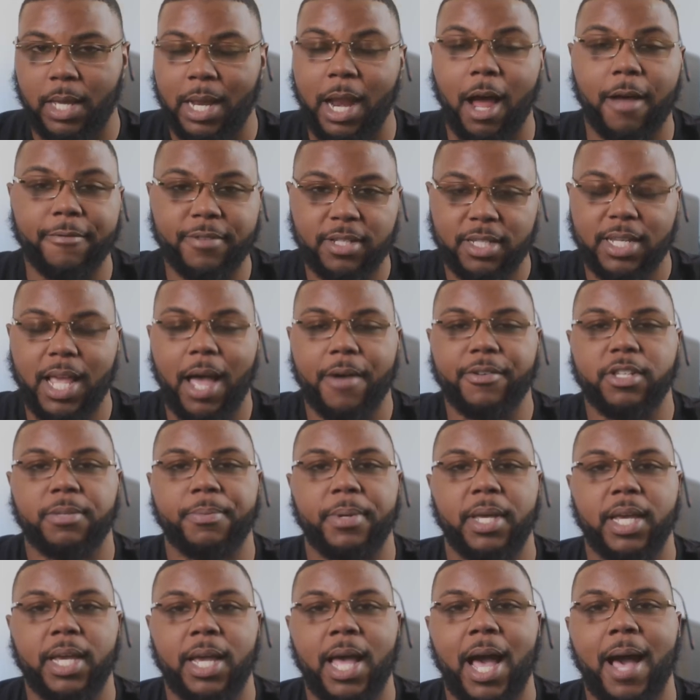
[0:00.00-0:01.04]
And obviously I was
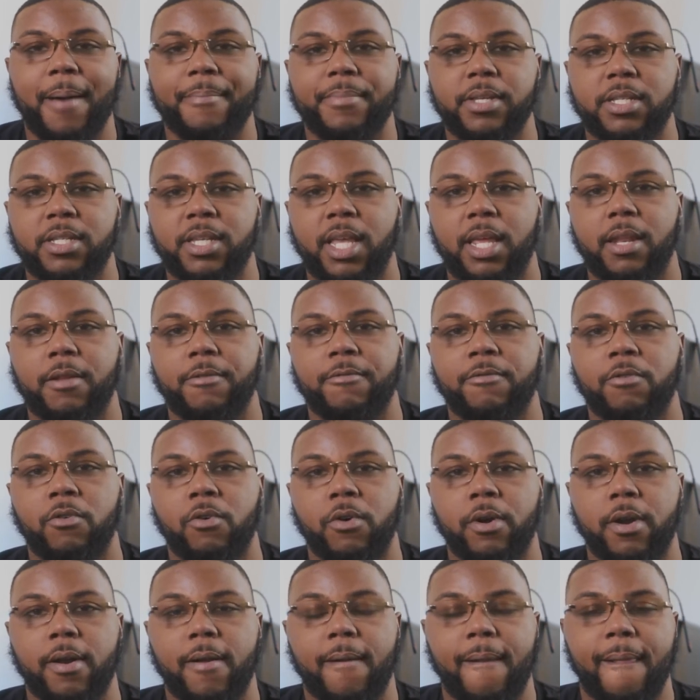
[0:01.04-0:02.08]
being compensated
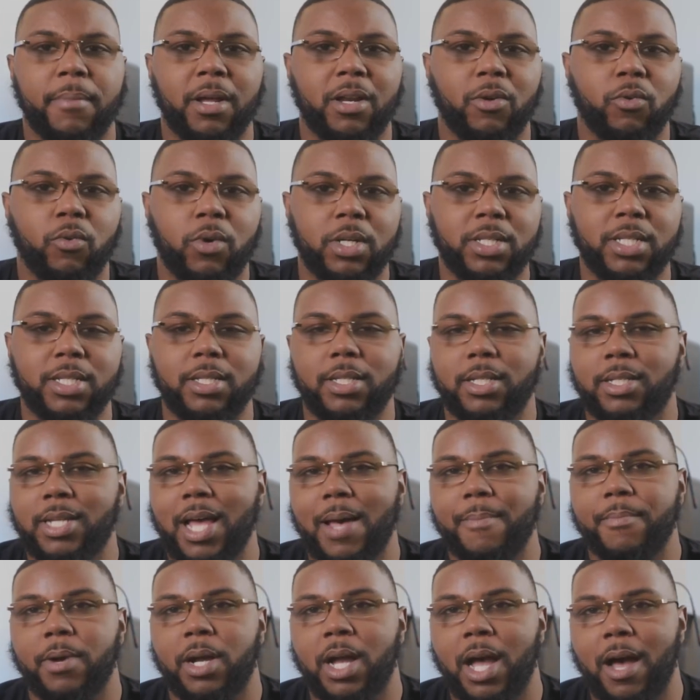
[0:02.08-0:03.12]
for it, but it wasn't the
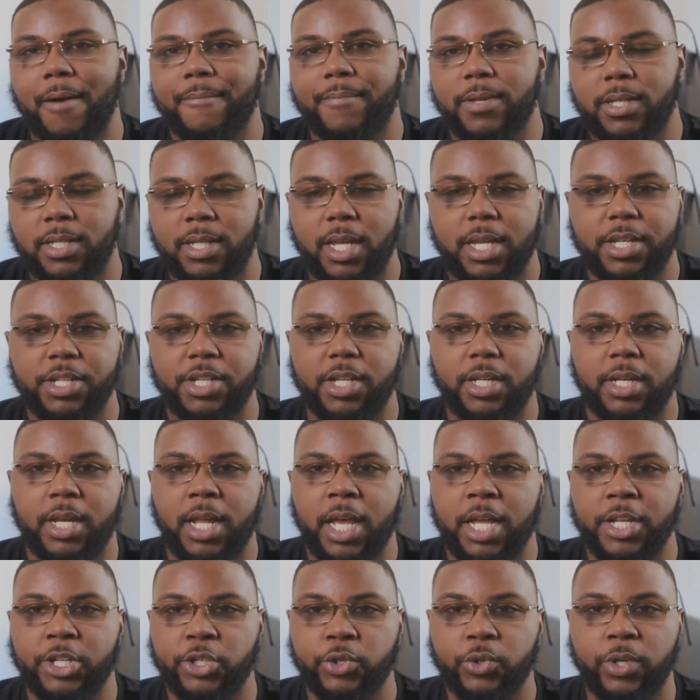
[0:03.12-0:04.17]
type of compensation
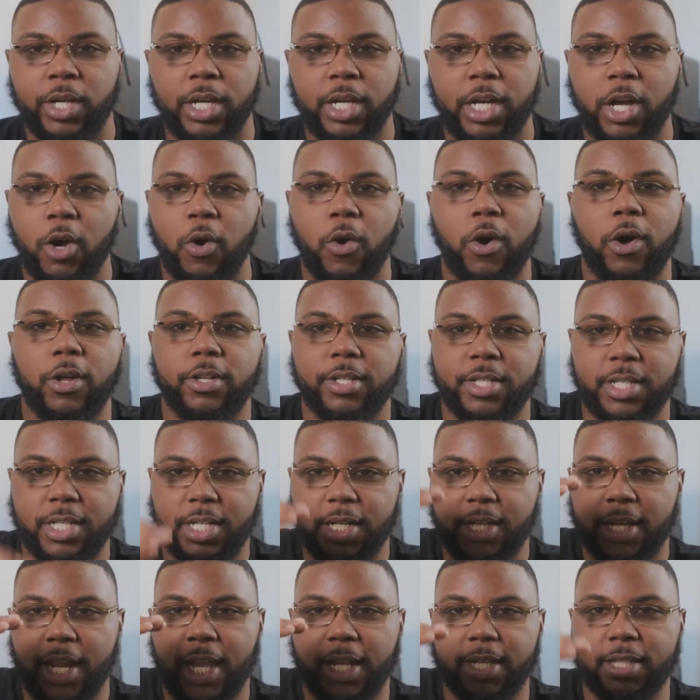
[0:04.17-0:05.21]
that you can go on to the
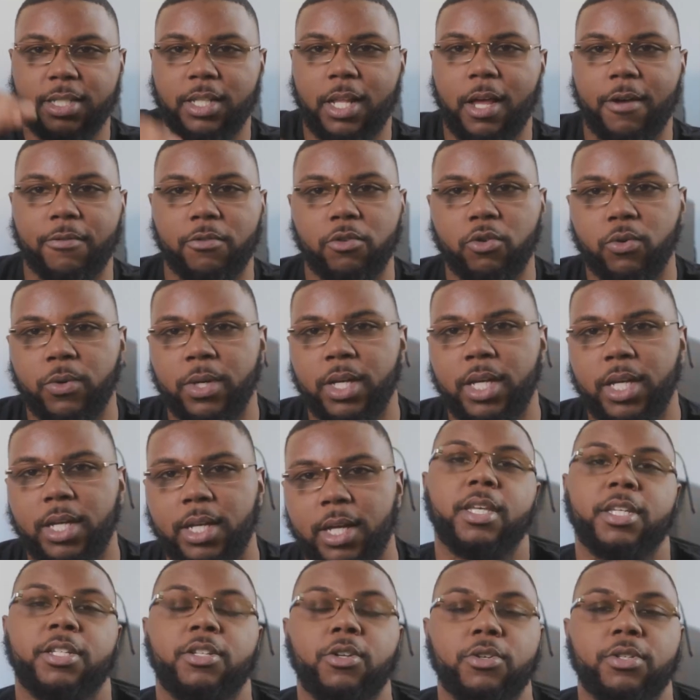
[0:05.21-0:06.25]
next level with.
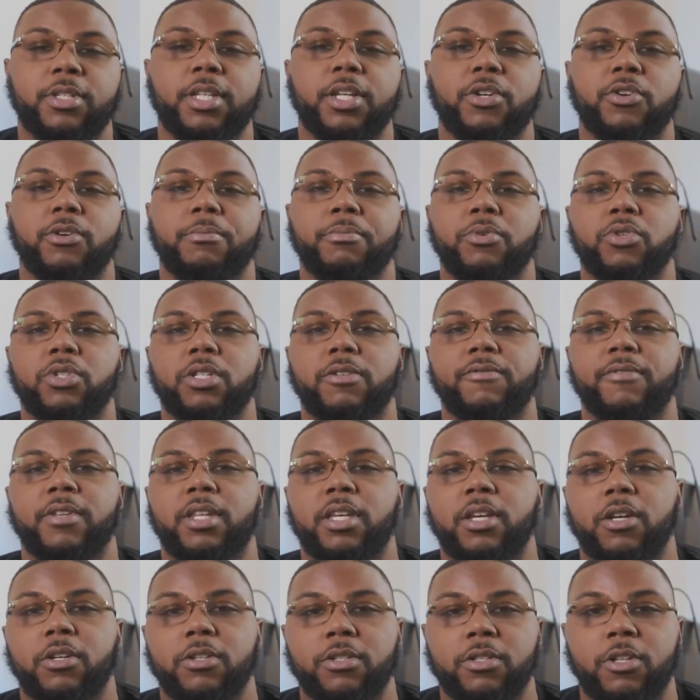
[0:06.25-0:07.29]
It's no secret music
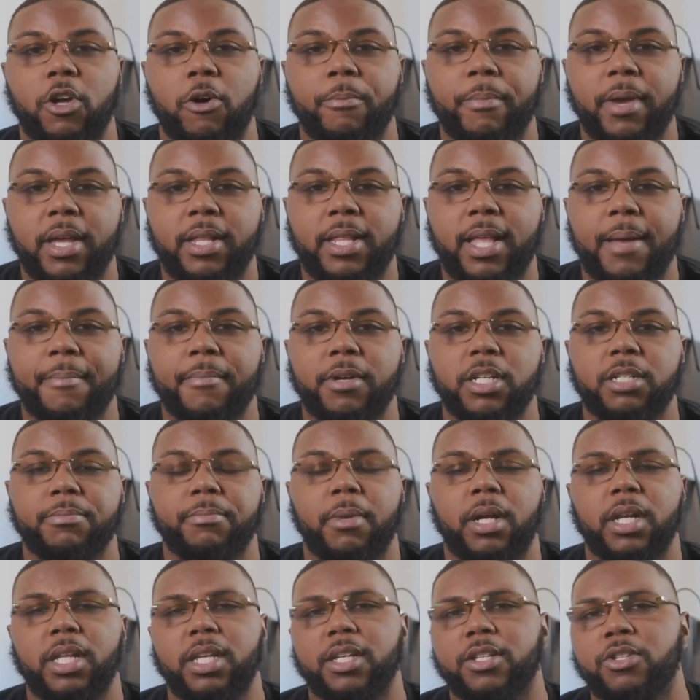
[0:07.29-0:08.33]
videos don't make that much
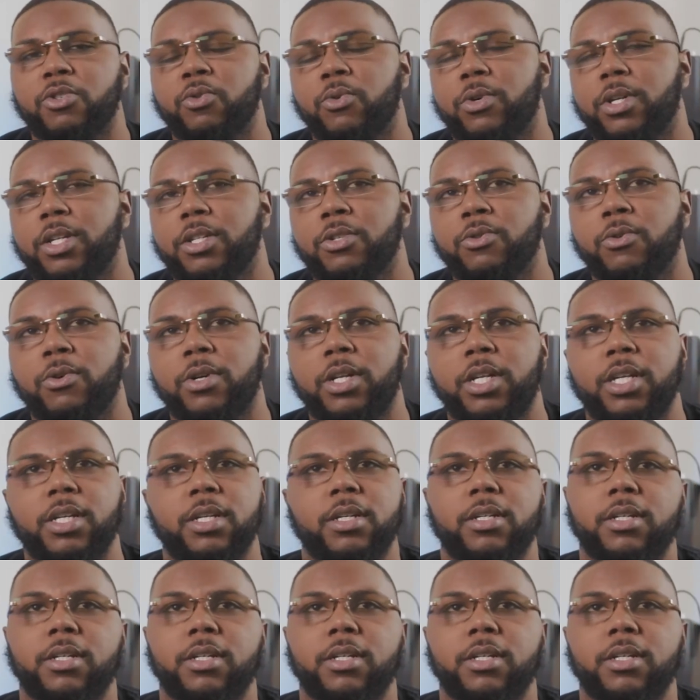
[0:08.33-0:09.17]
money in 2020,